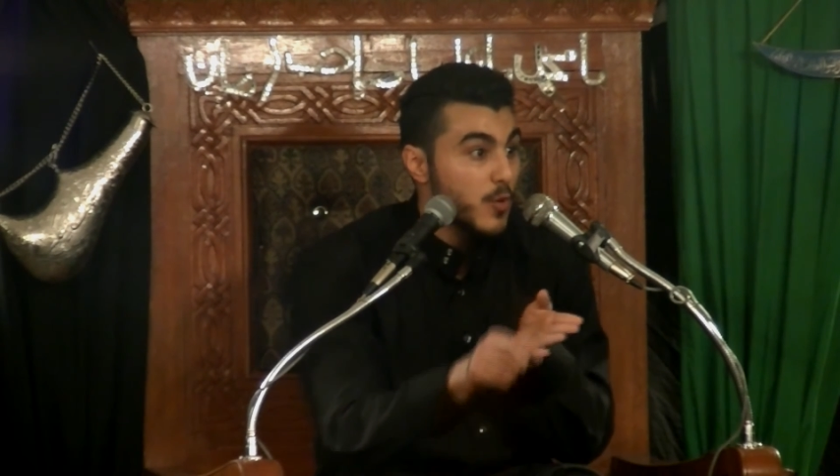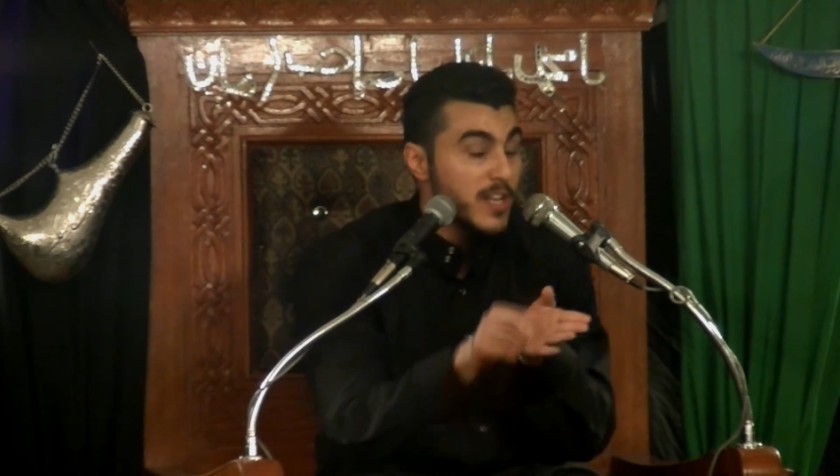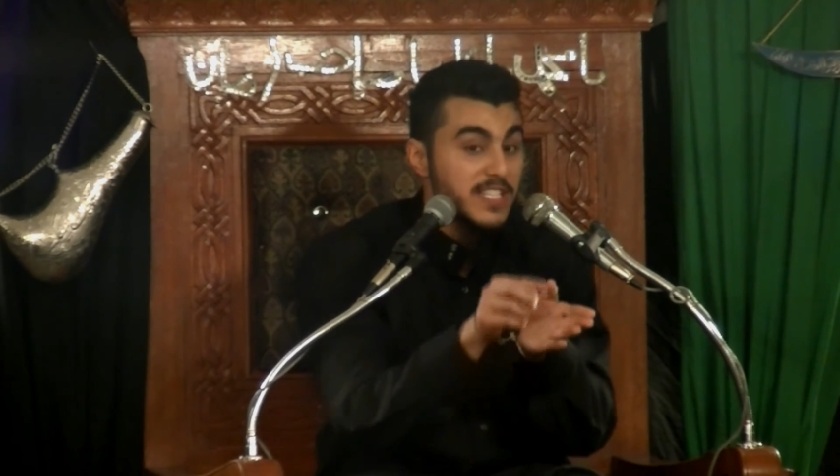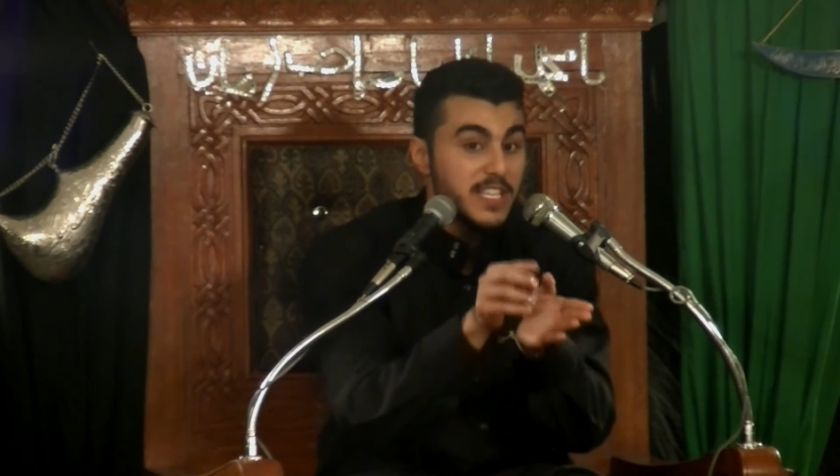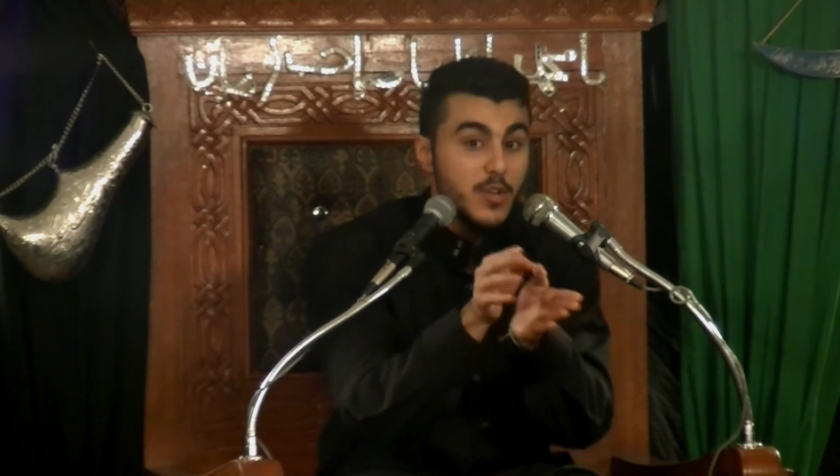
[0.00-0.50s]

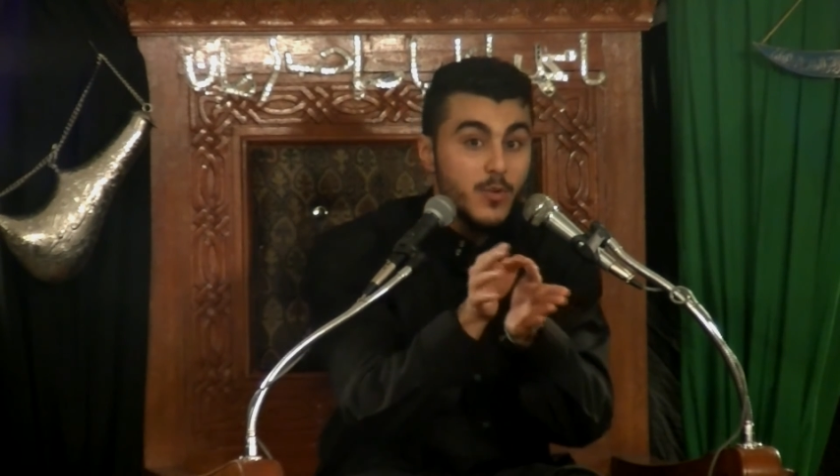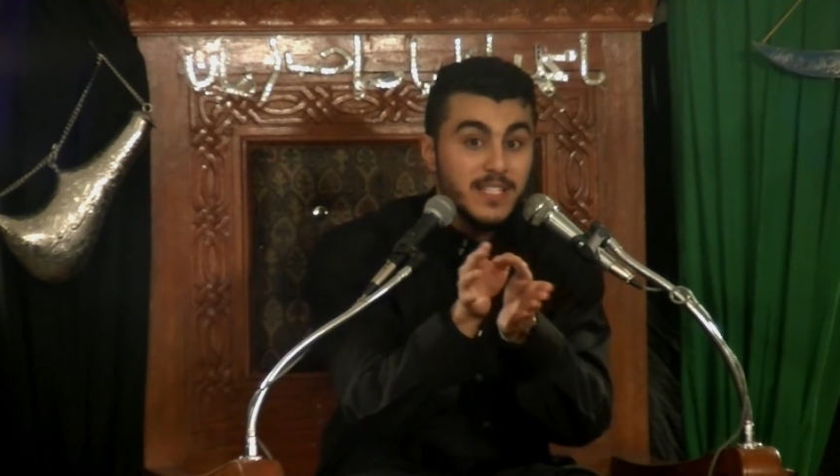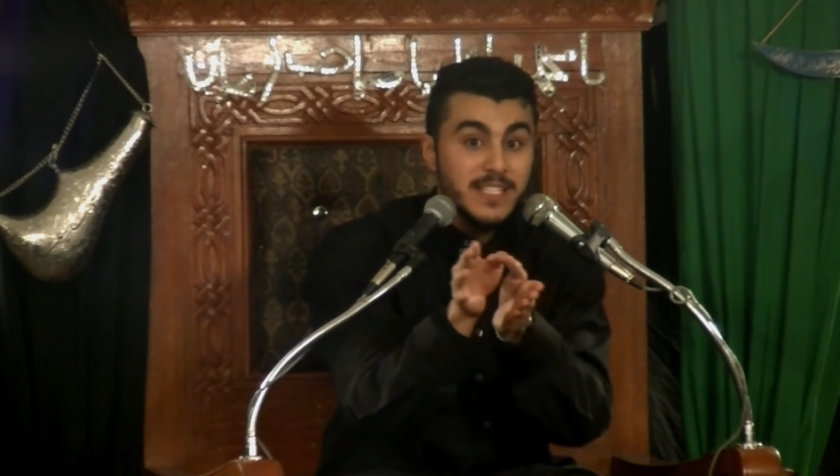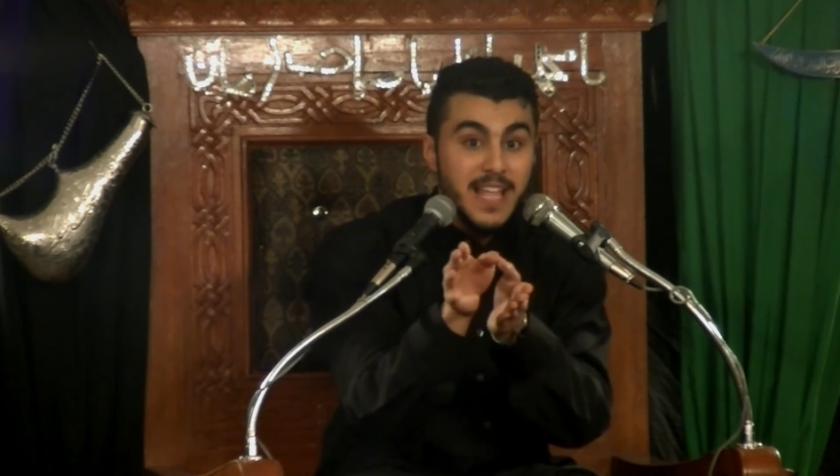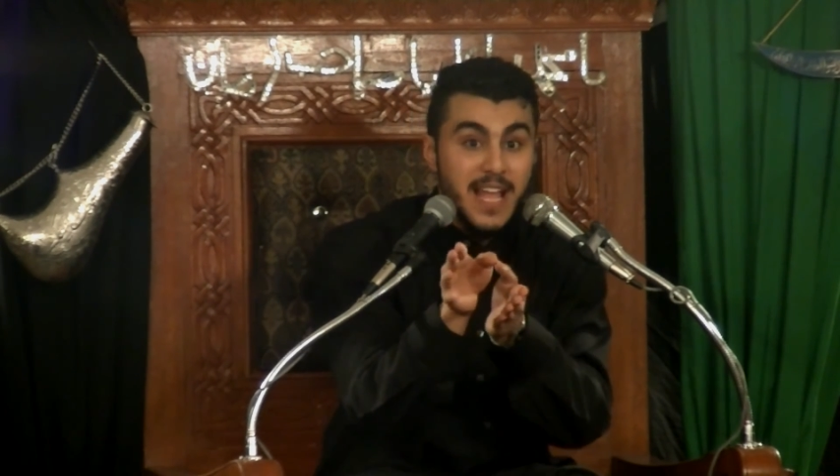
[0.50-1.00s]
once he
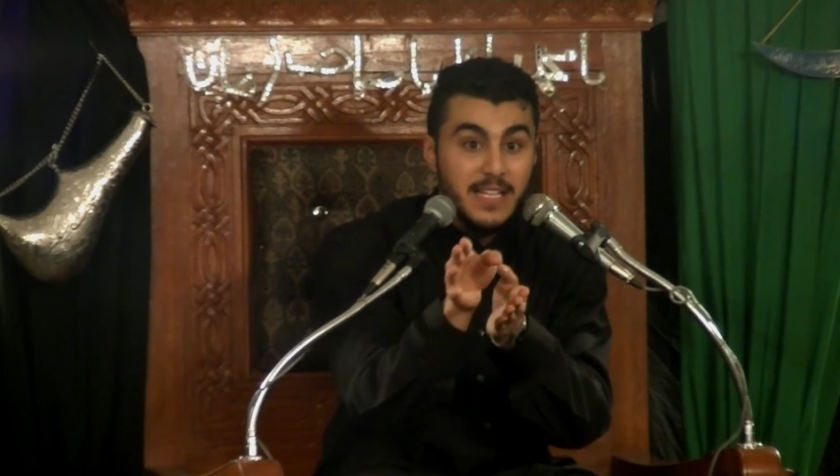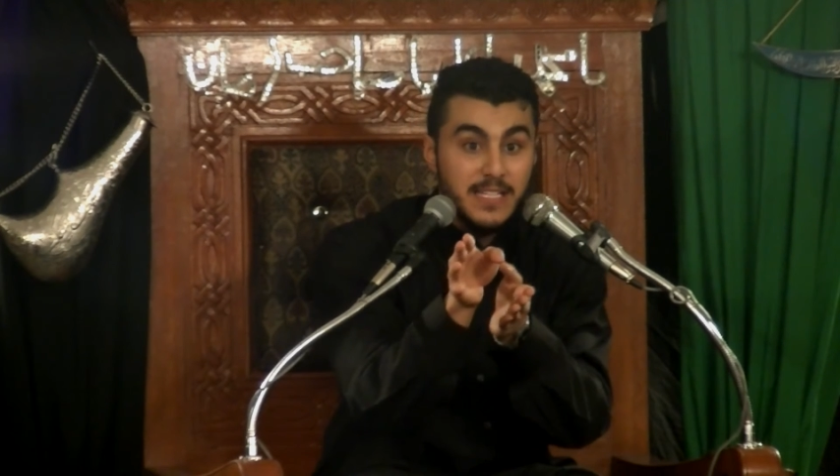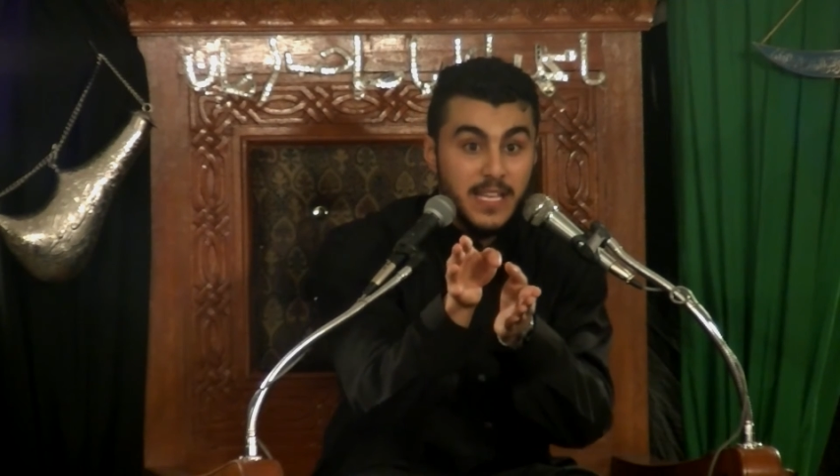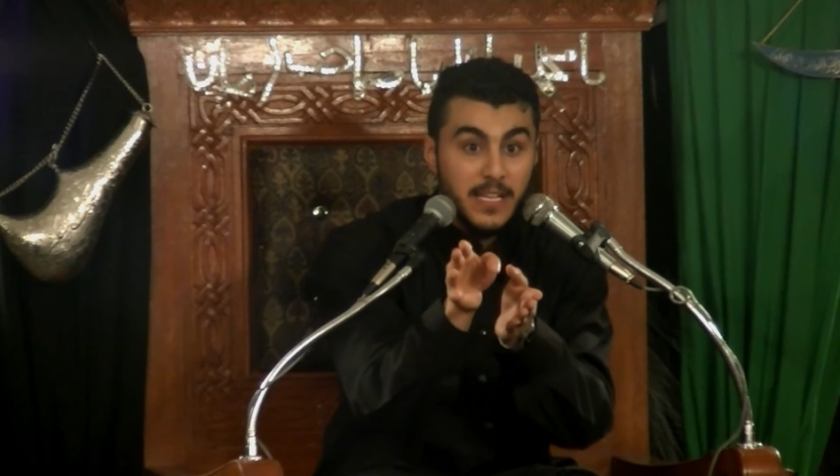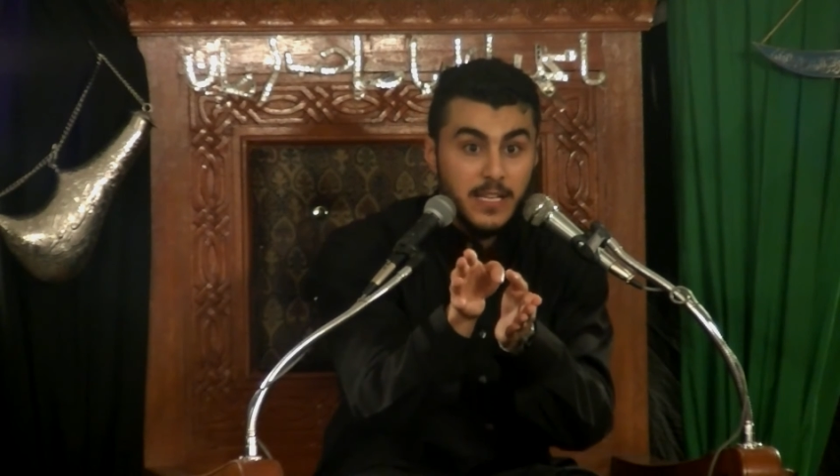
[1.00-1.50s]
was
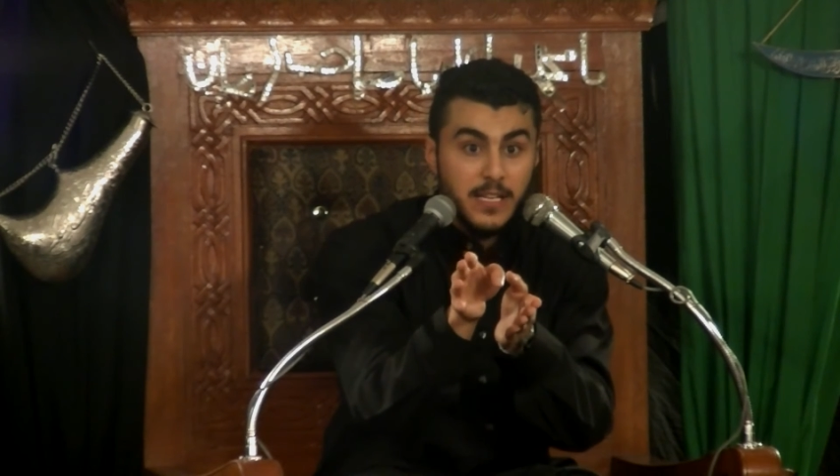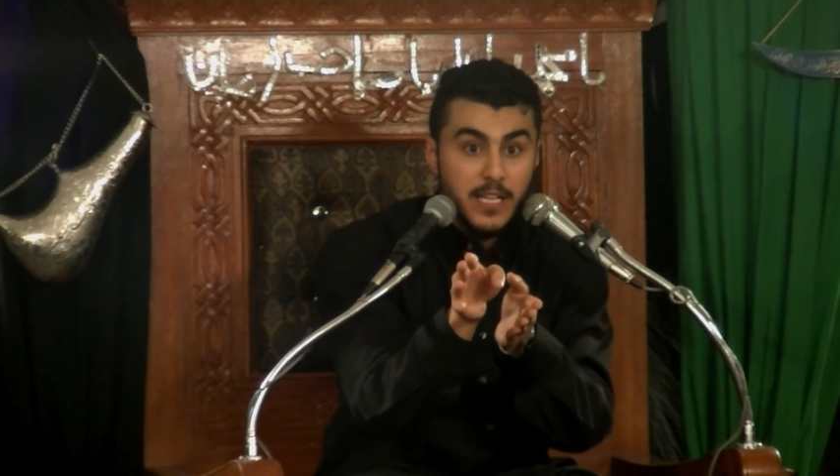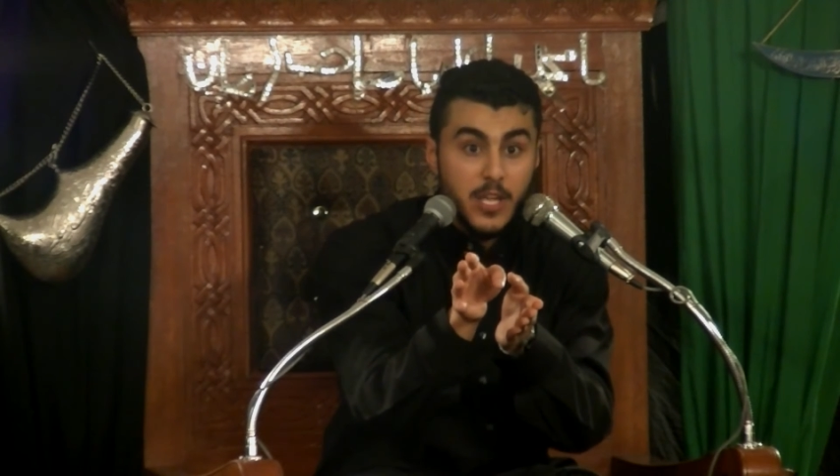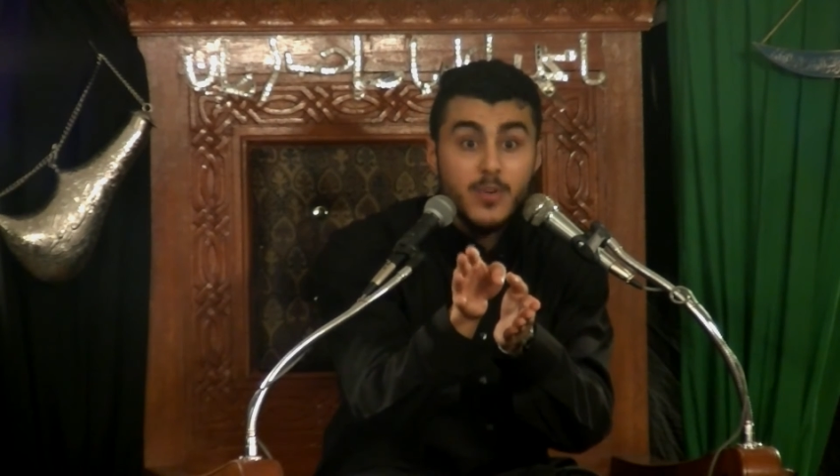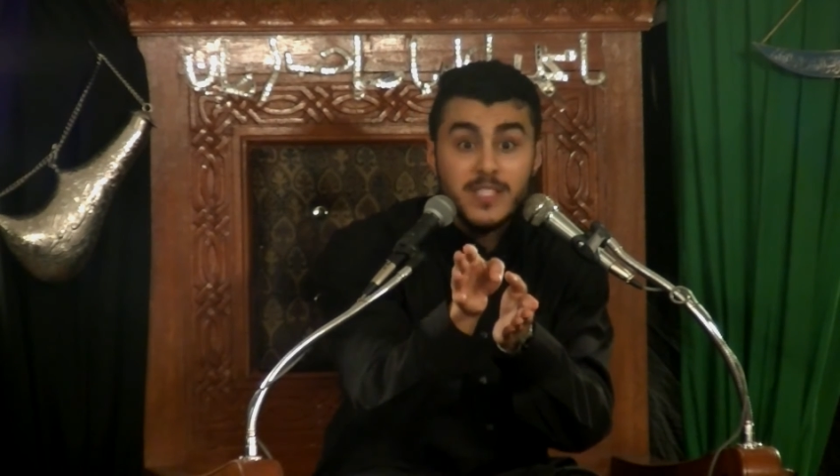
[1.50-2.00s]
standing,
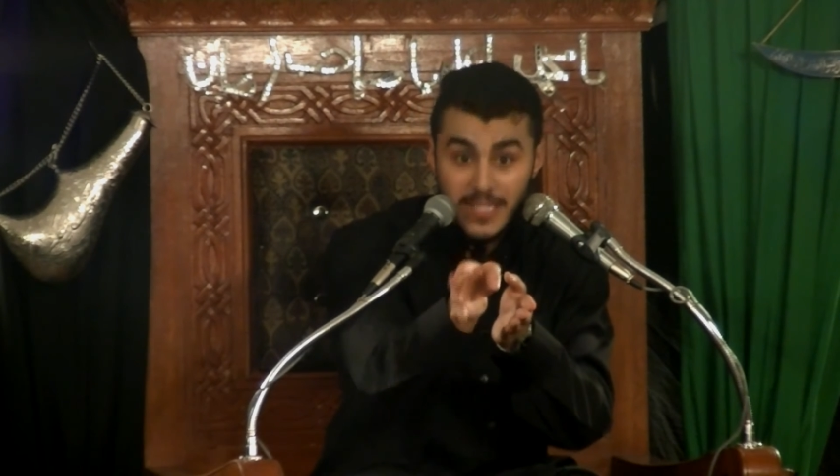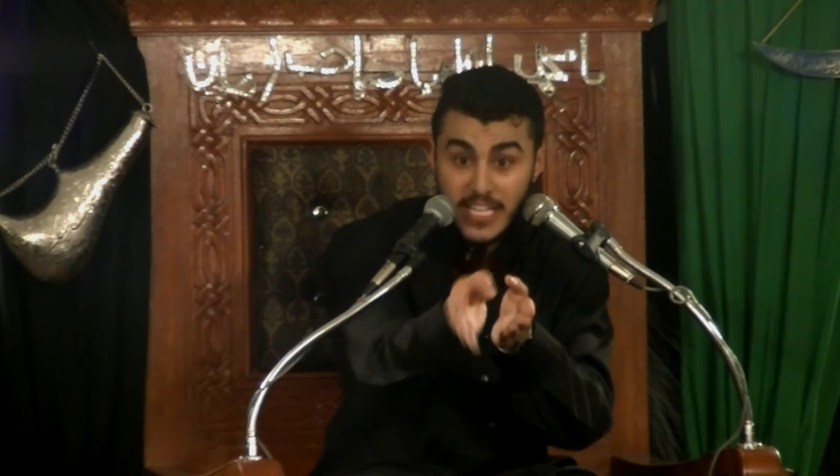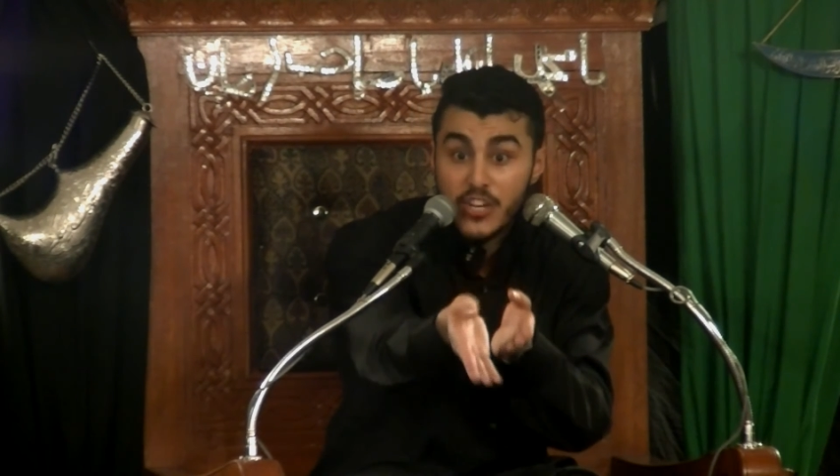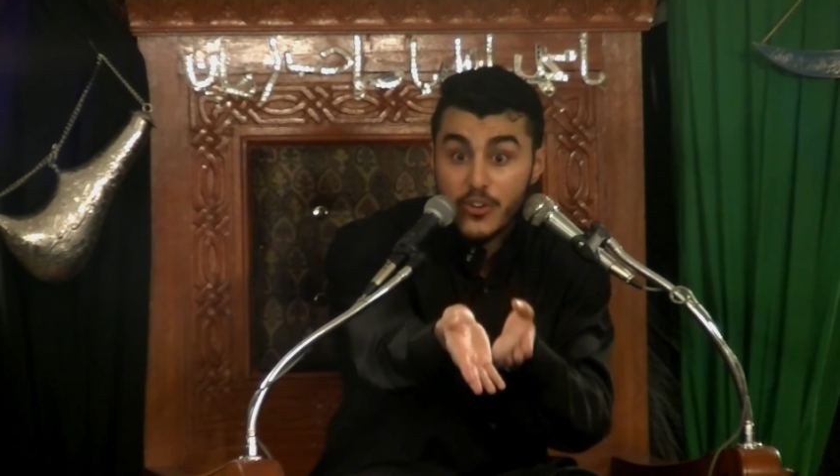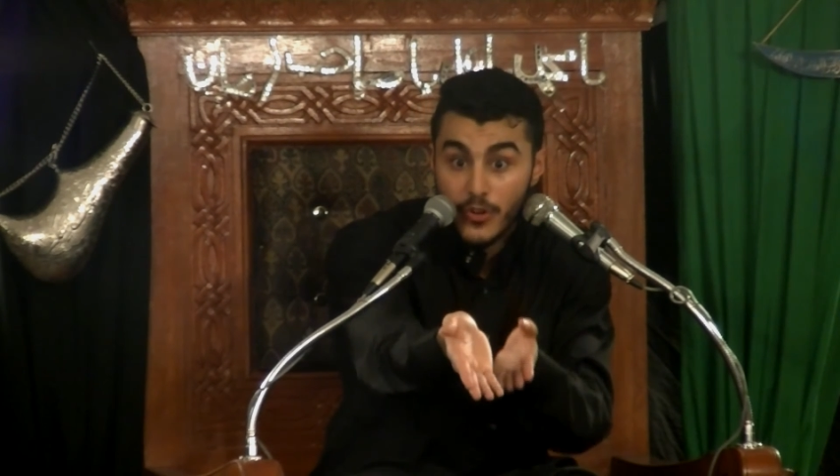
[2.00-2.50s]
he was the
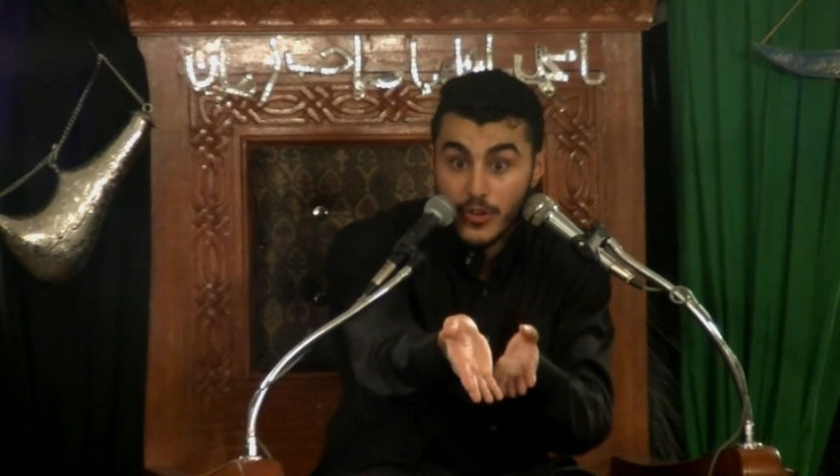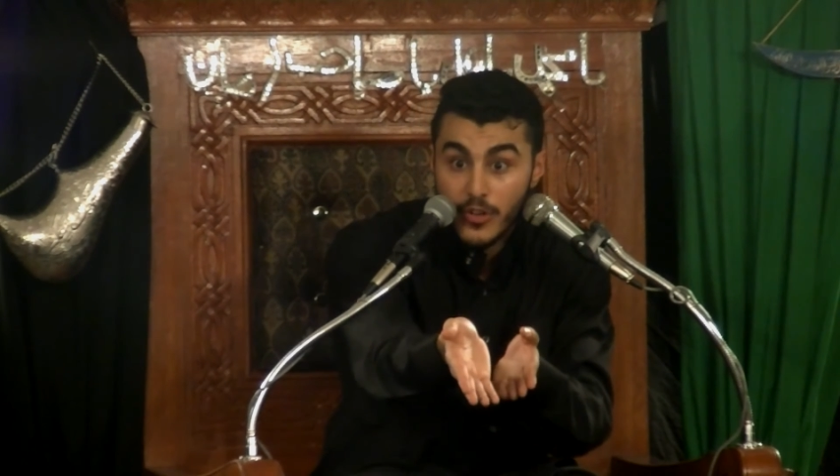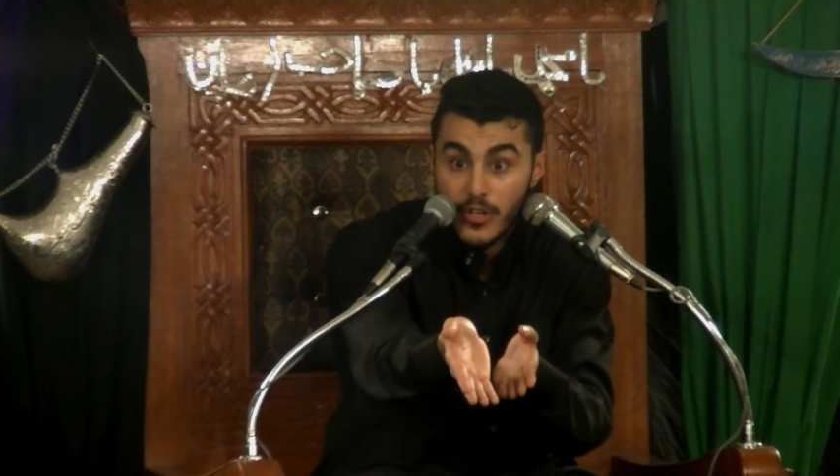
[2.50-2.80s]
leader.